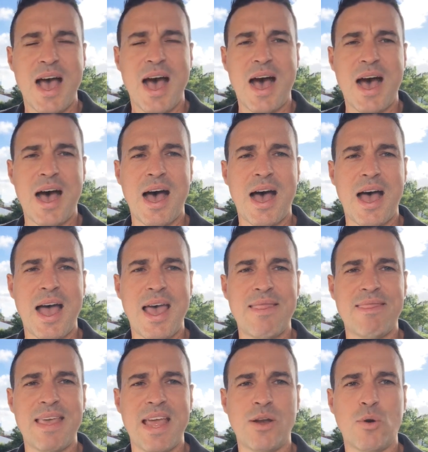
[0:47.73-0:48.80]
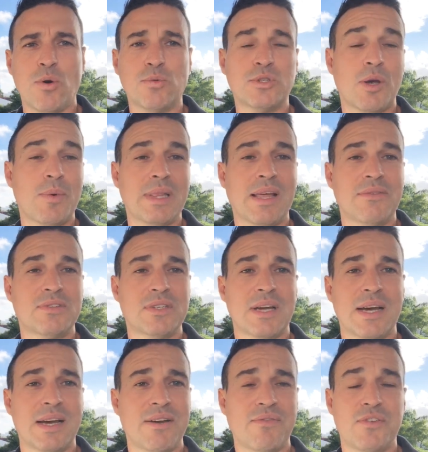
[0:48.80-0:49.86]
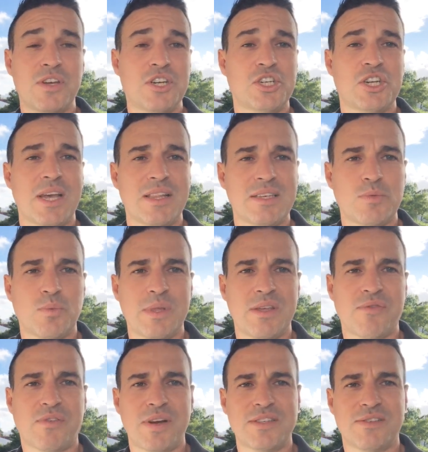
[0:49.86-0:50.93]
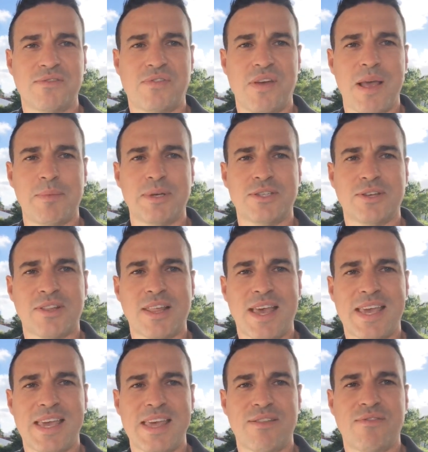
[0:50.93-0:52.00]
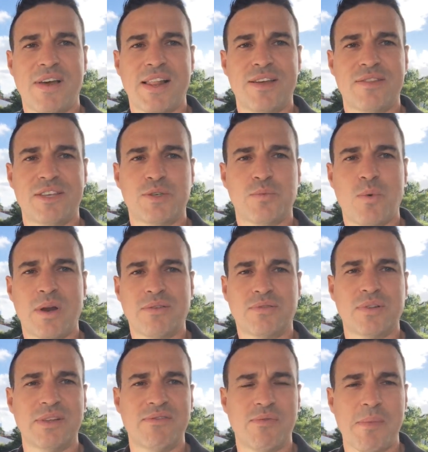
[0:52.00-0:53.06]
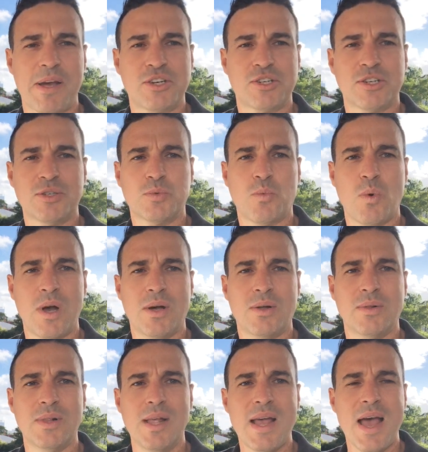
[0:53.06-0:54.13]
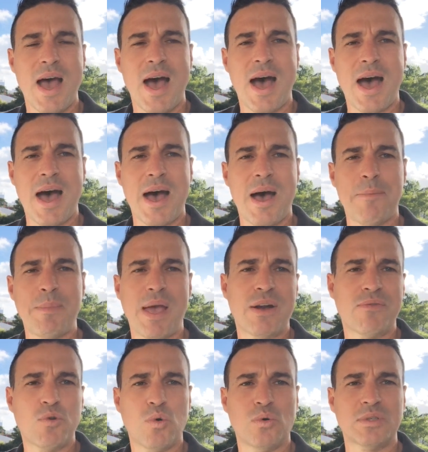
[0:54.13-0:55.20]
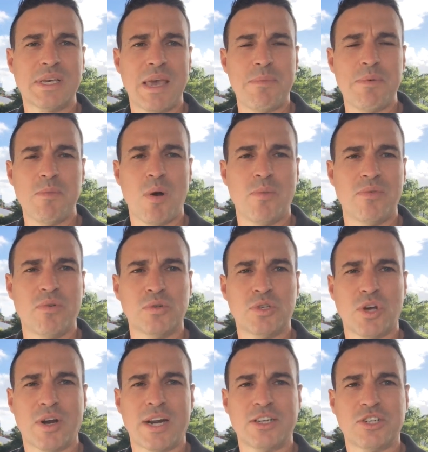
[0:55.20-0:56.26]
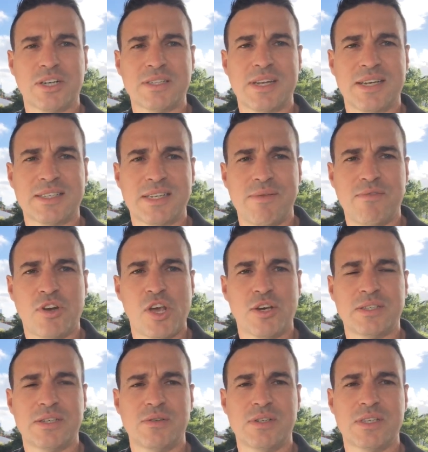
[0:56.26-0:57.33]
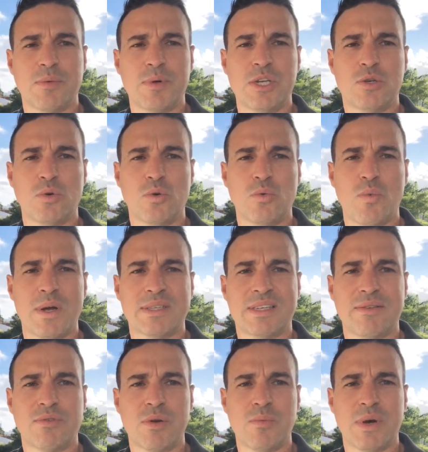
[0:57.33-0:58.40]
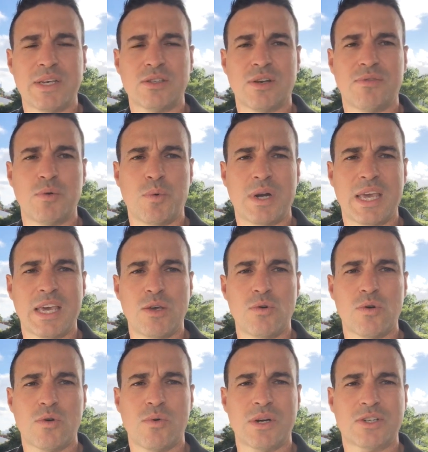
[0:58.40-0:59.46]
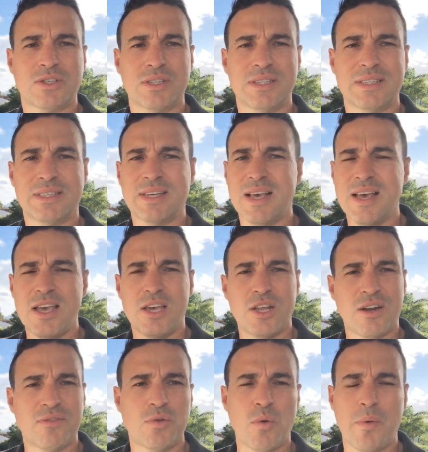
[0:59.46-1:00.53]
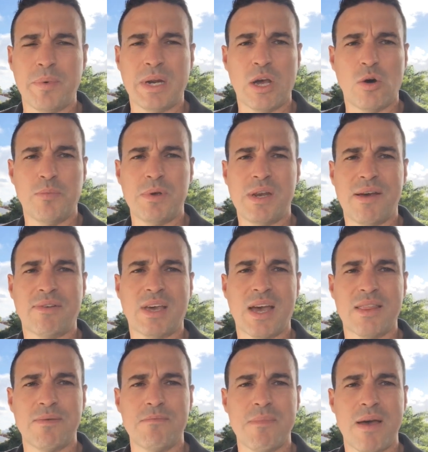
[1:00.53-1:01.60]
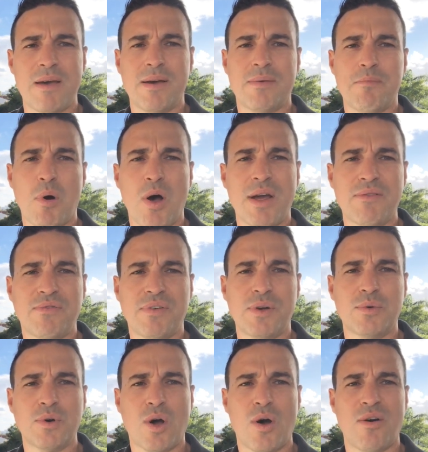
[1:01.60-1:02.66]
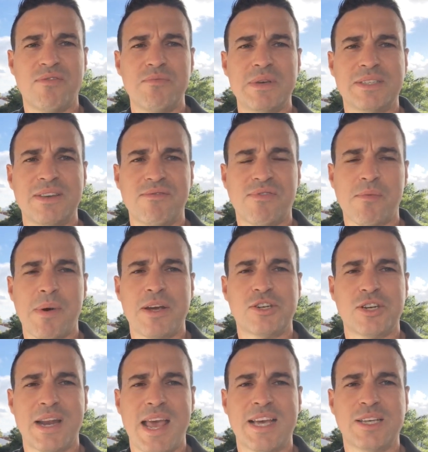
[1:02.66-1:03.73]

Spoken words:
And then also we'd love to, for you to share this with your friends and family so that they can get the value of this wonderful information as well. And of course, keep in mind, we've also got our Just Ask Tim video series that we do once every week. So if you want to get your questions, you know, if you want me to help you navigate the minefield of misinformation,